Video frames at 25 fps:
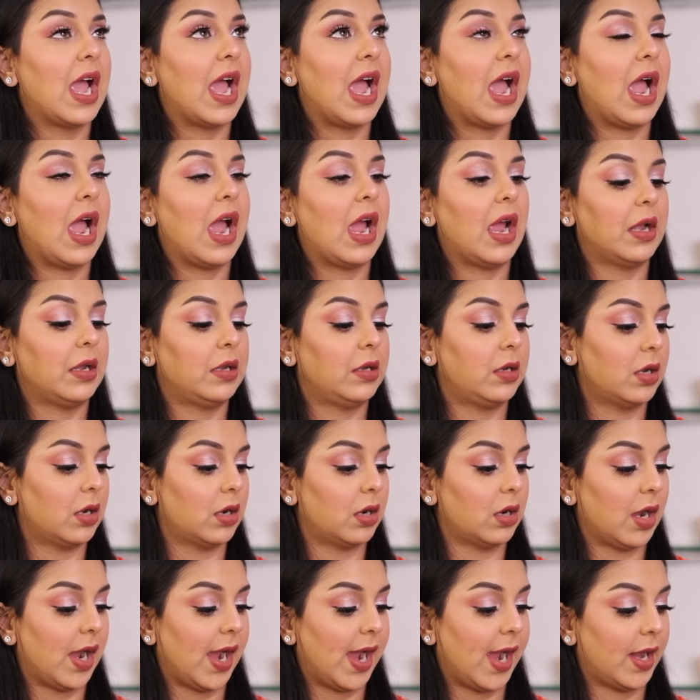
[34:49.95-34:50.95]
and
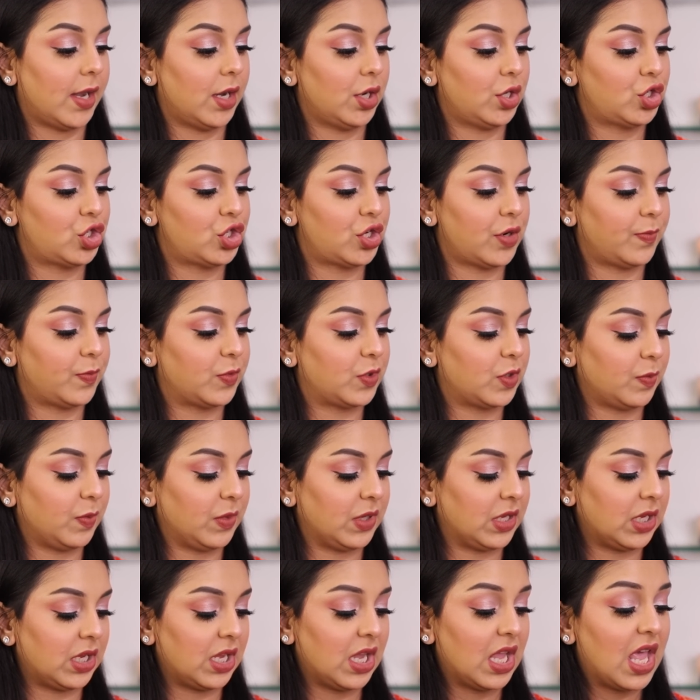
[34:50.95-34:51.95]
had it shipped to
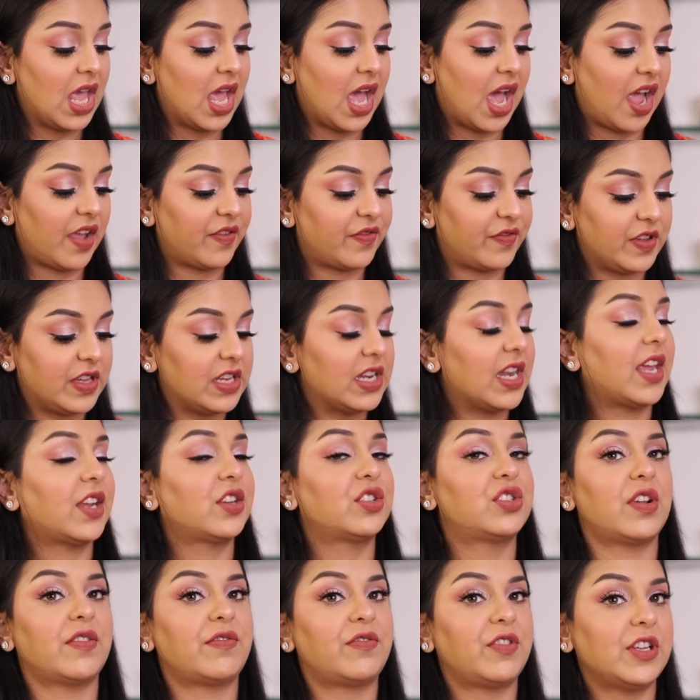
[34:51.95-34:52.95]
me. I feel like
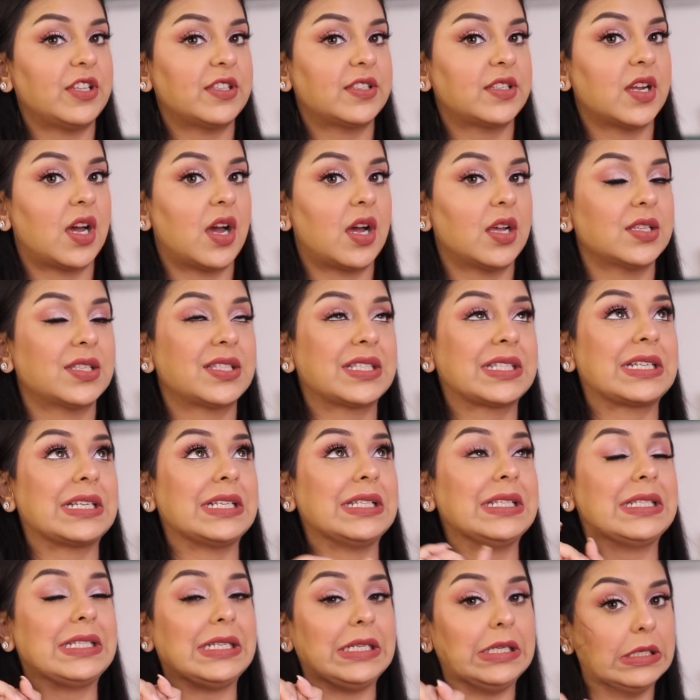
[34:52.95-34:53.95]
Jeffree Star's
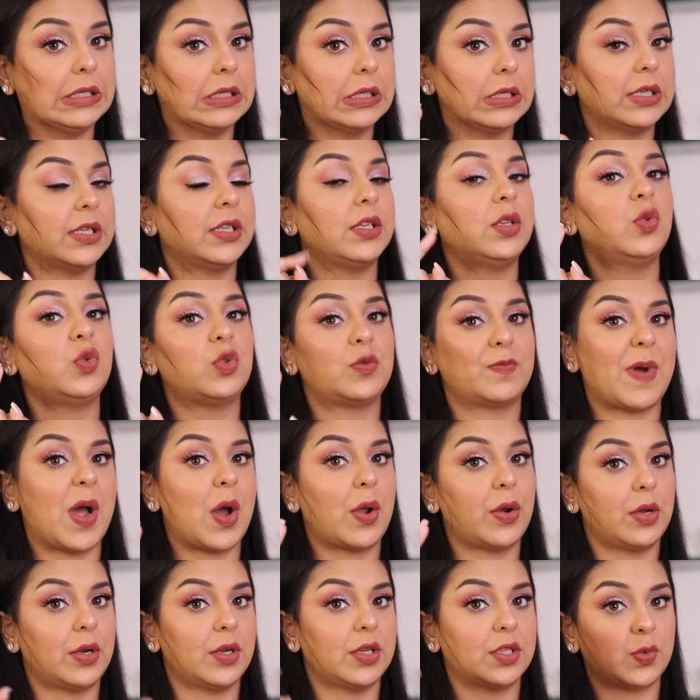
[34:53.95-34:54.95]
concealer and loose
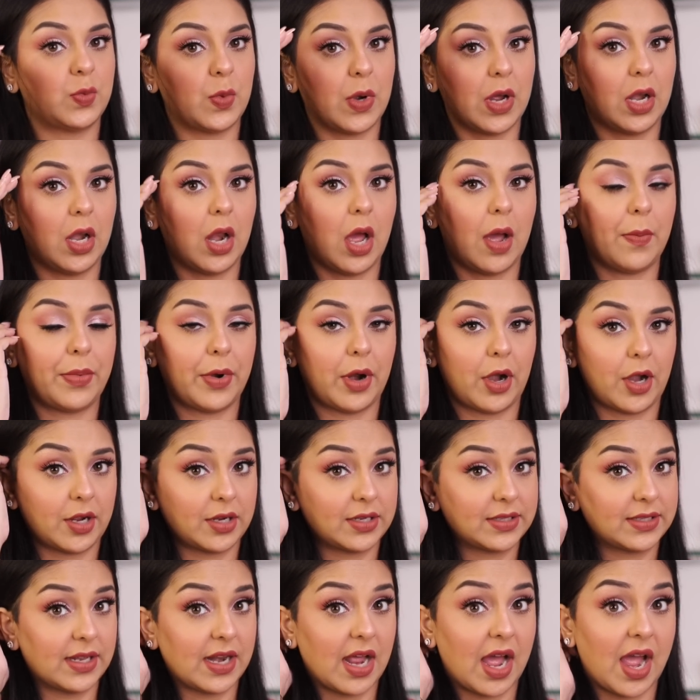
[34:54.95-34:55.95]
powder as well are
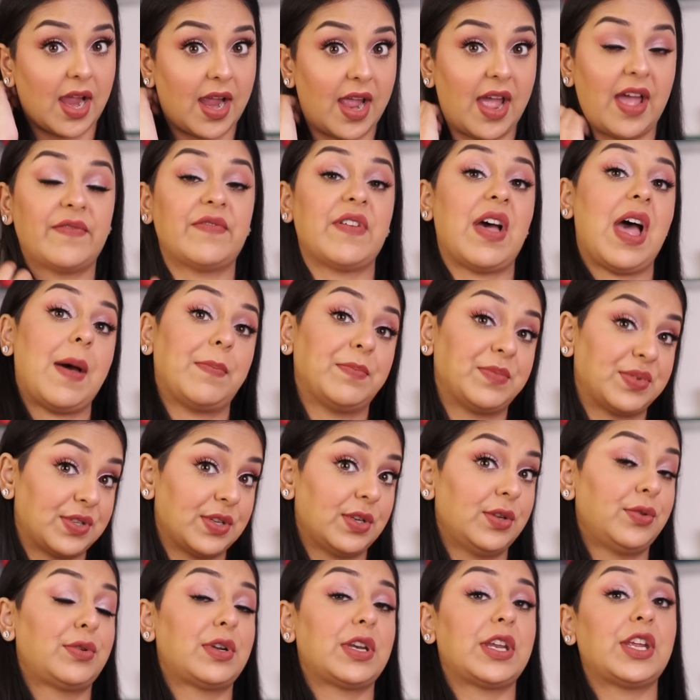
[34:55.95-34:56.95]
products that I have
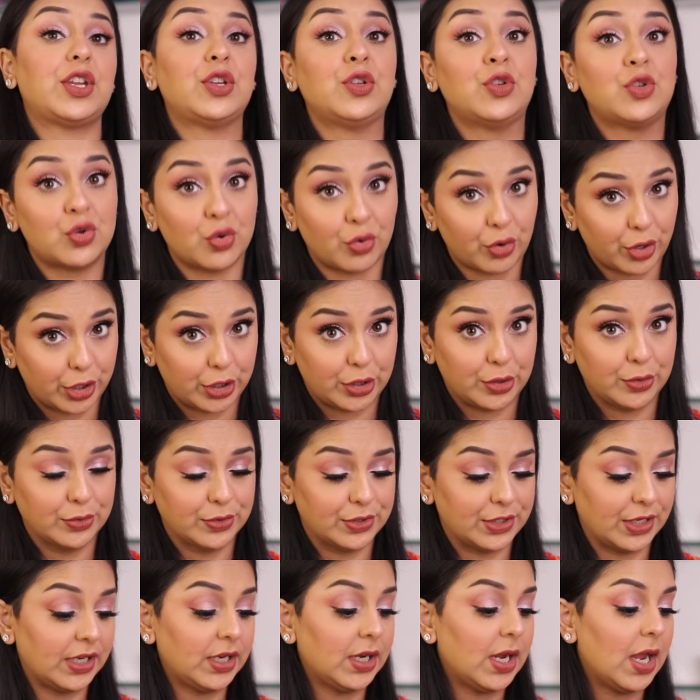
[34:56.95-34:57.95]
absolutely enjoyed
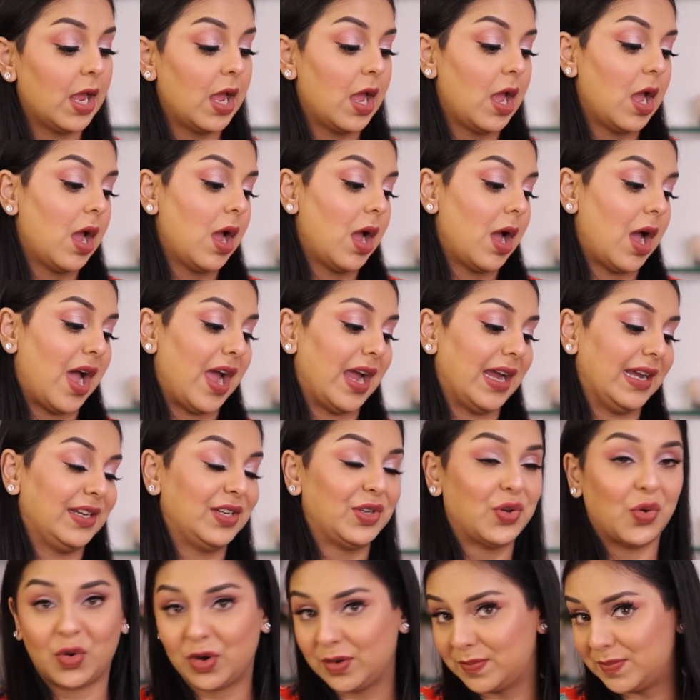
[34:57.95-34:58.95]
using. I
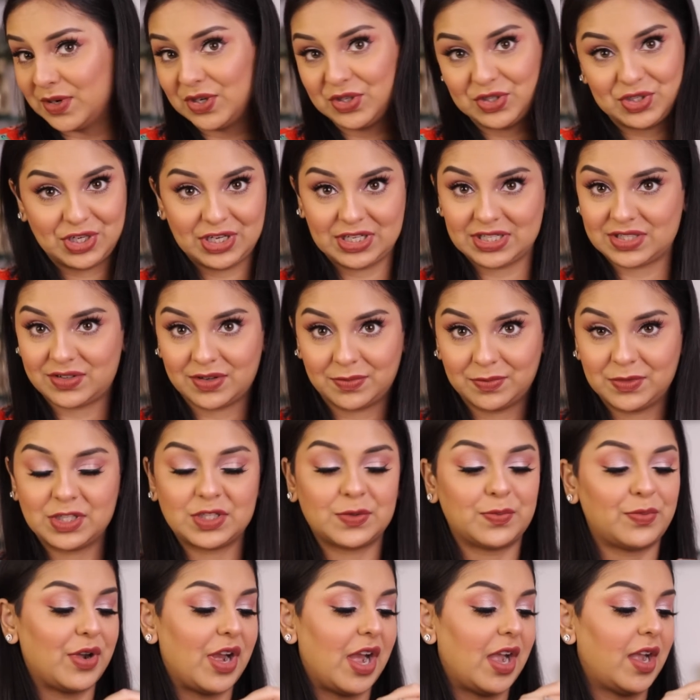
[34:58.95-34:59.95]
don't purchase from this
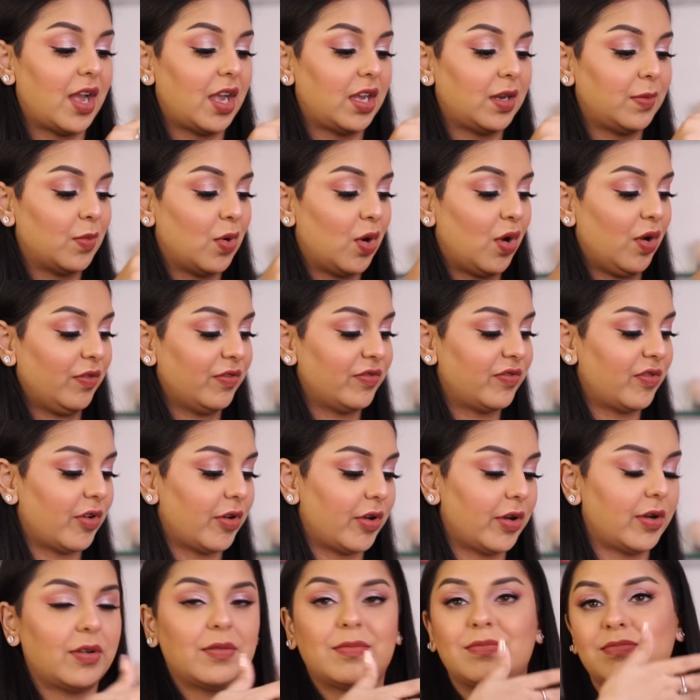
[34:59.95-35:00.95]
brand anymore
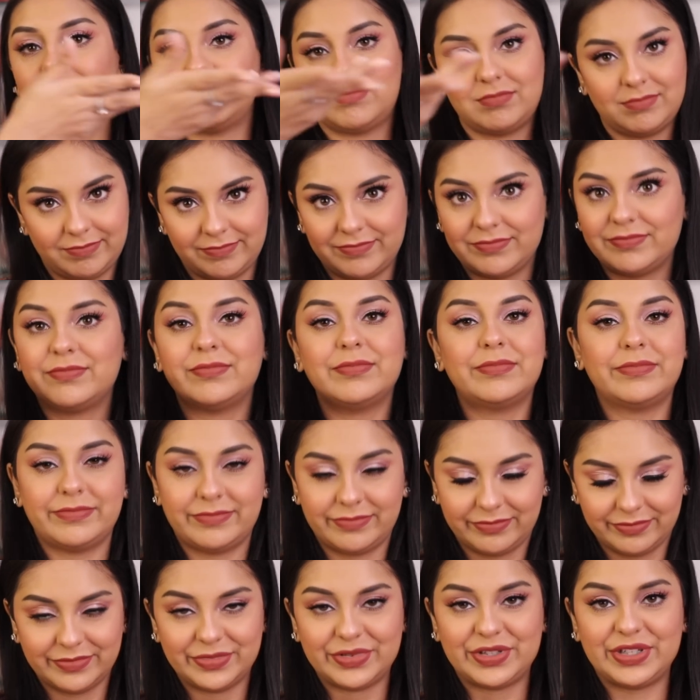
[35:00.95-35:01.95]
for
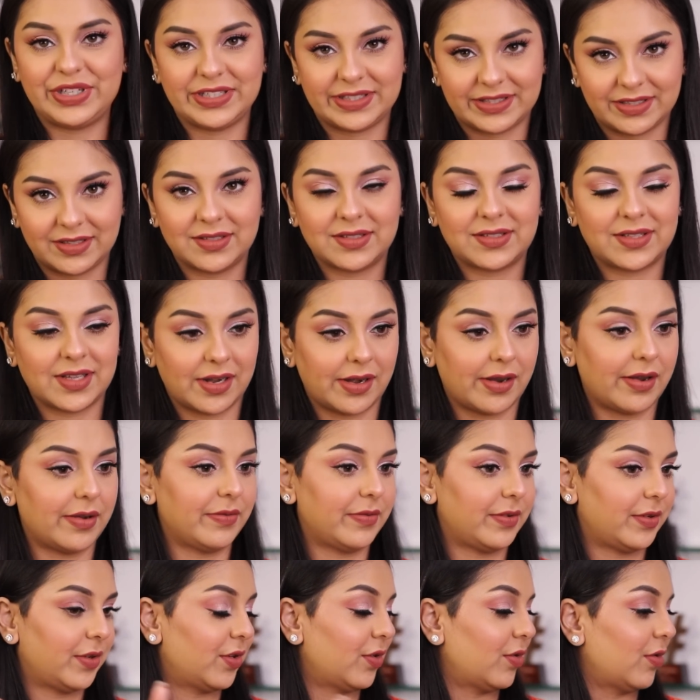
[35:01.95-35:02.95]
reasons that are,
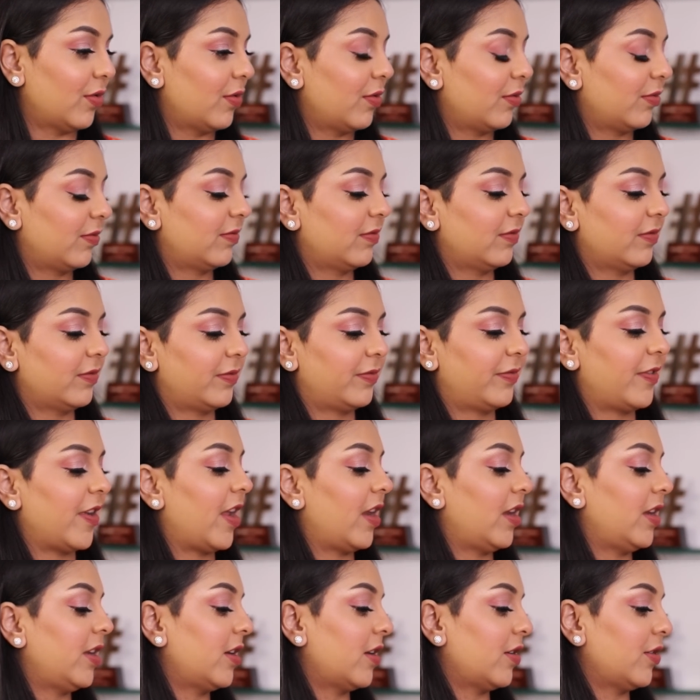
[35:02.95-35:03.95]
you know,
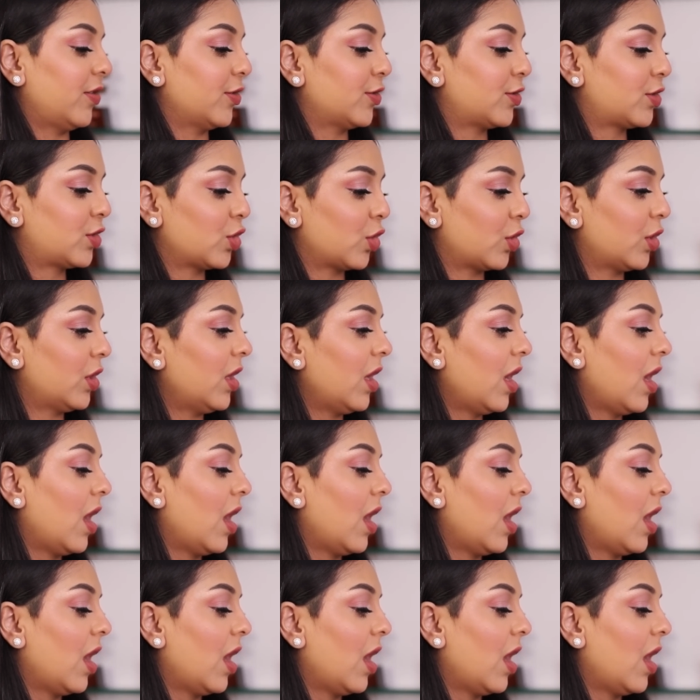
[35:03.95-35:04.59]
fairly understood.